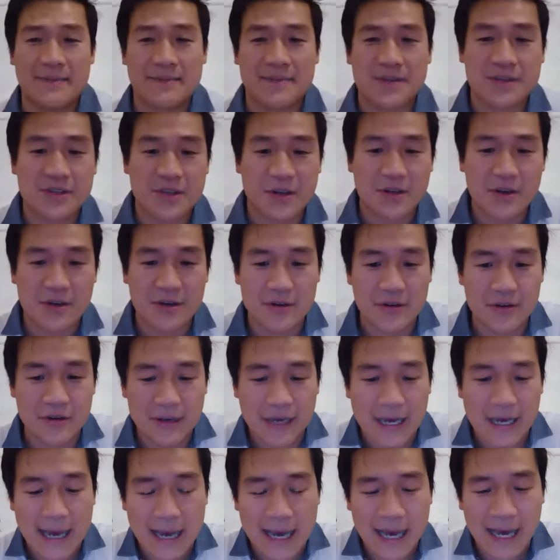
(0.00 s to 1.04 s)

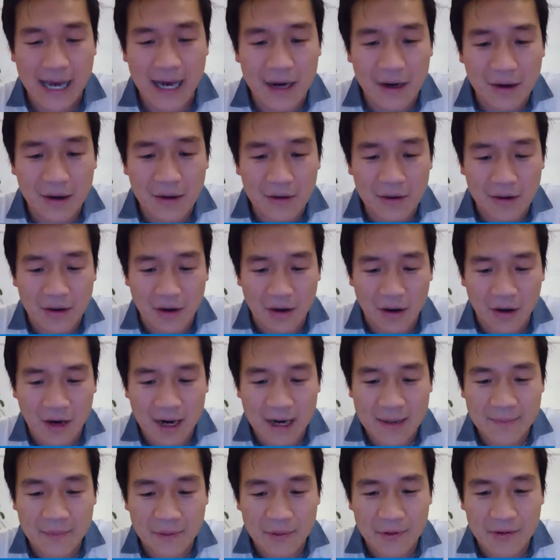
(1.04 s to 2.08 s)
So our
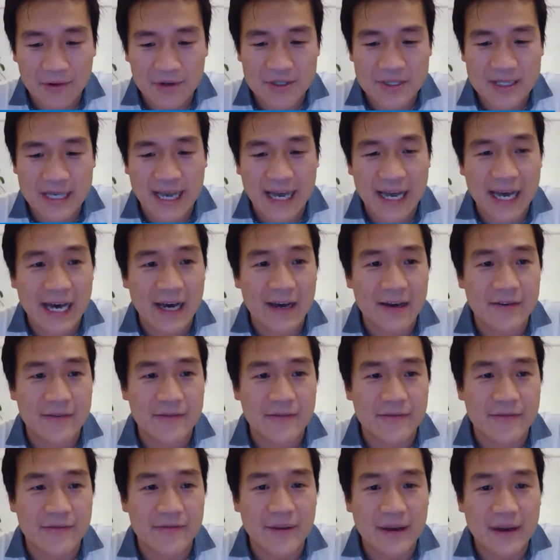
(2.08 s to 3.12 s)
eyeballs
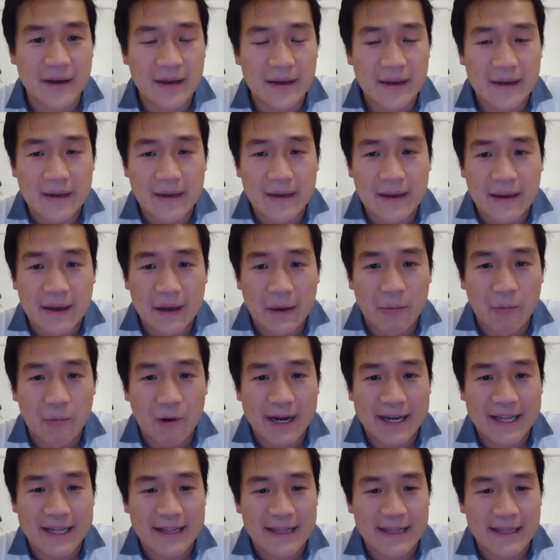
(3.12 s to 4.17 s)
have
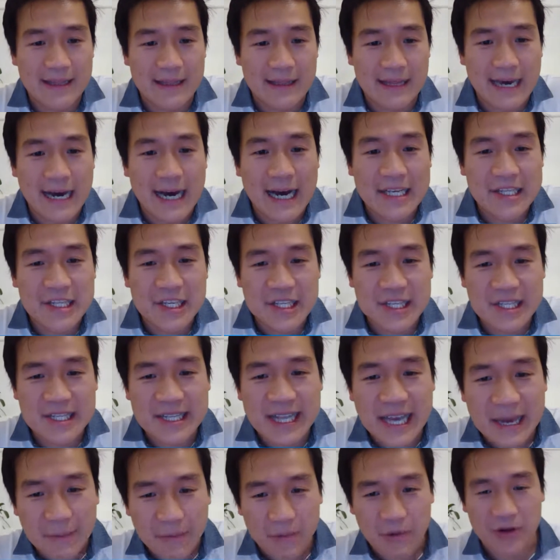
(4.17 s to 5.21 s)
one of the largest
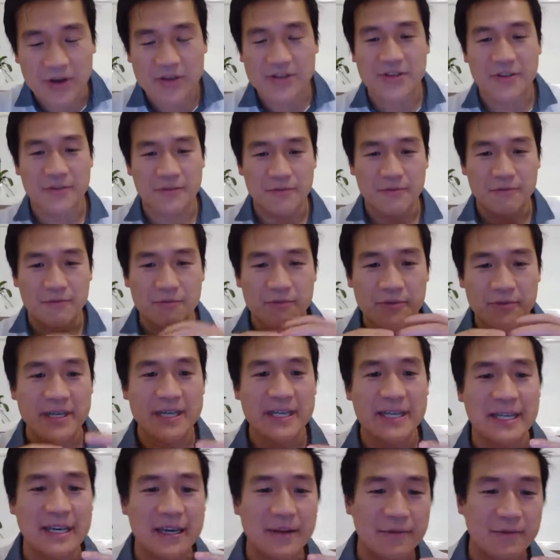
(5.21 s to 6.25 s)
networks of
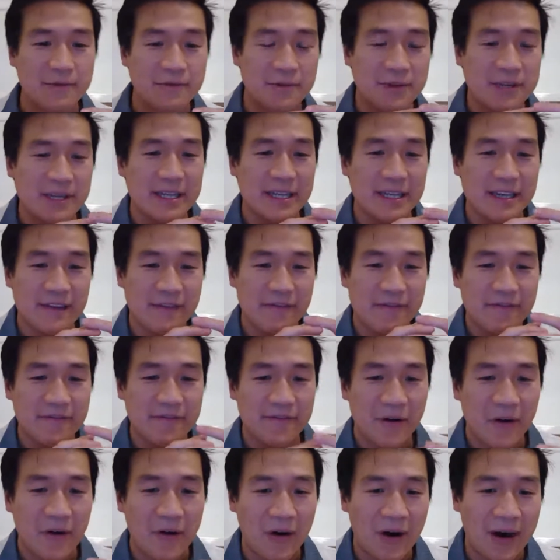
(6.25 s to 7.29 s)
really, really
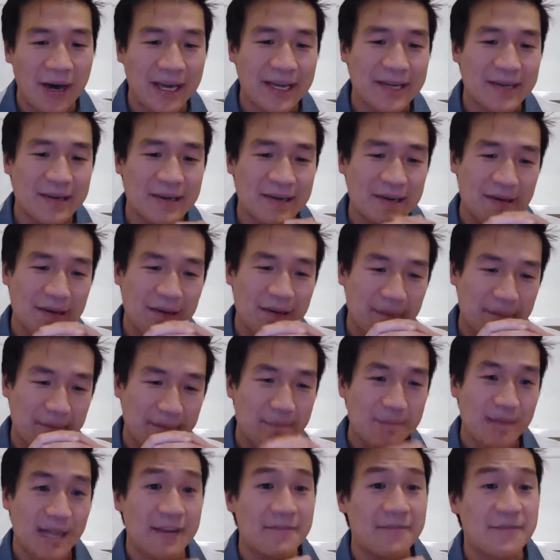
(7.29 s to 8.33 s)
fine
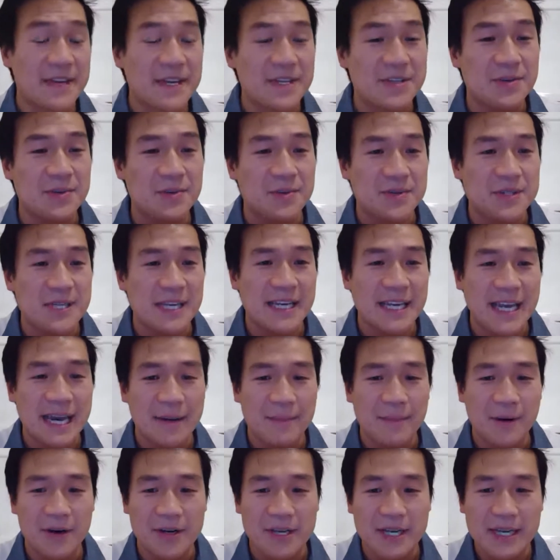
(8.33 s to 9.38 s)
blood vessels in
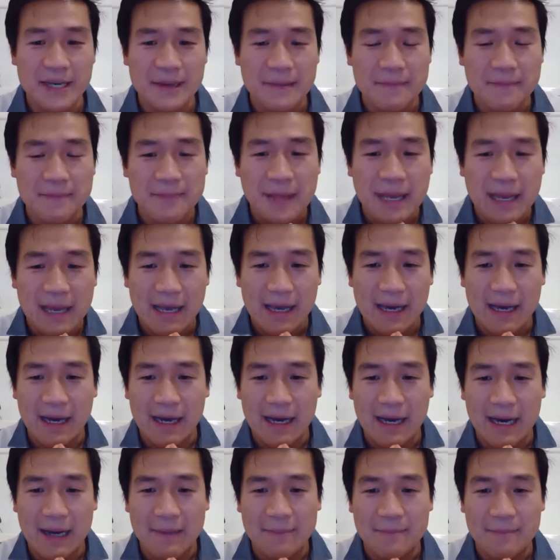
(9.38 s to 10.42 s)
our body,
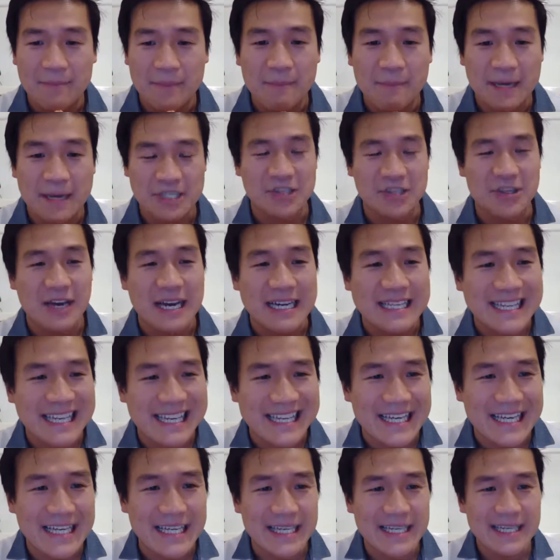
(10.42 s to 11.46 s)
much like the
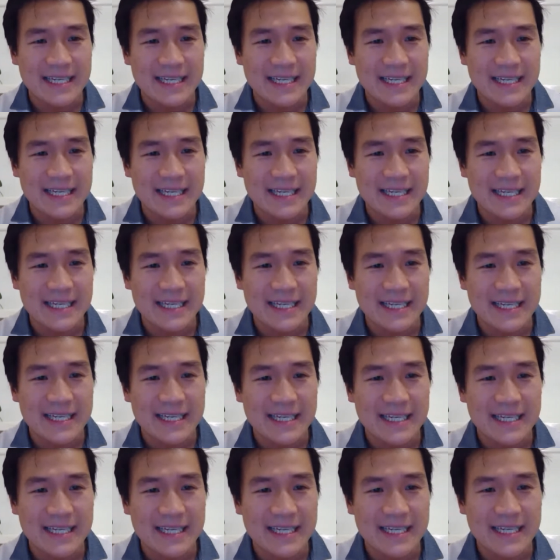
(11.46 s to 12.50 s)
kidneys.
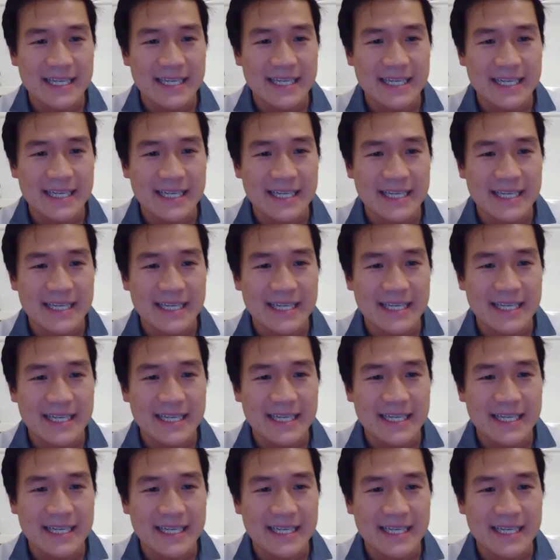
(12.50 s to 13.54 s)
And
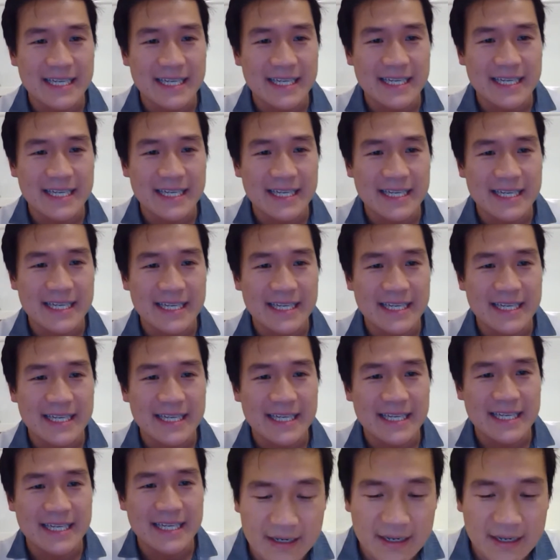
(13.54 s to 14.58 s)
when